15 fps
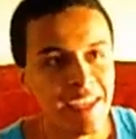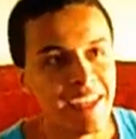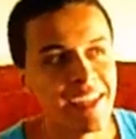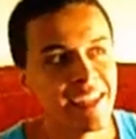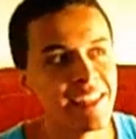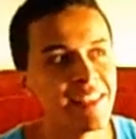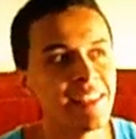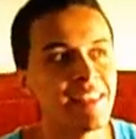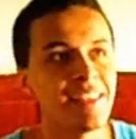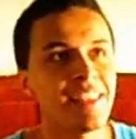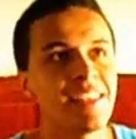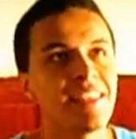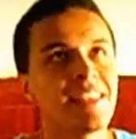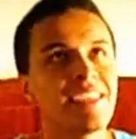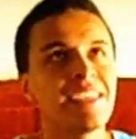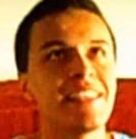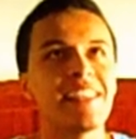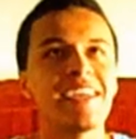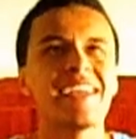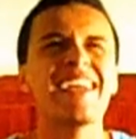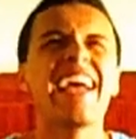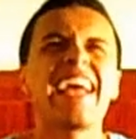And the thing
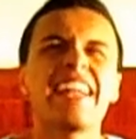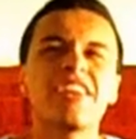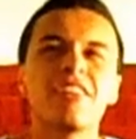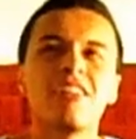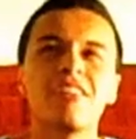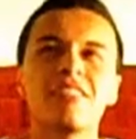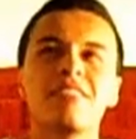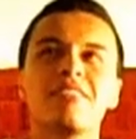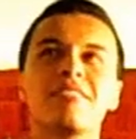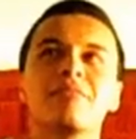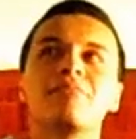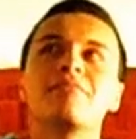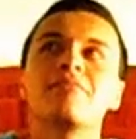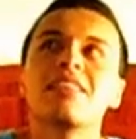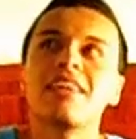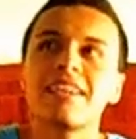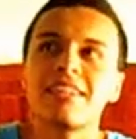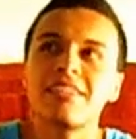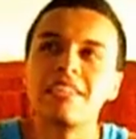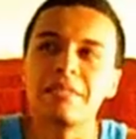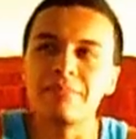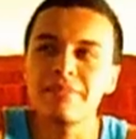that kind of got them like
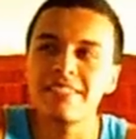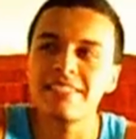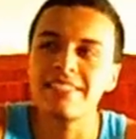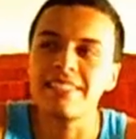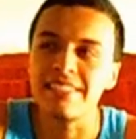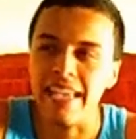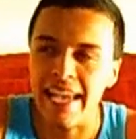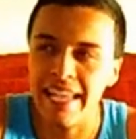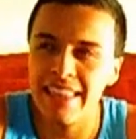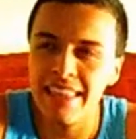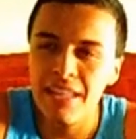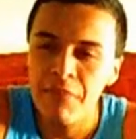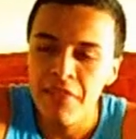upset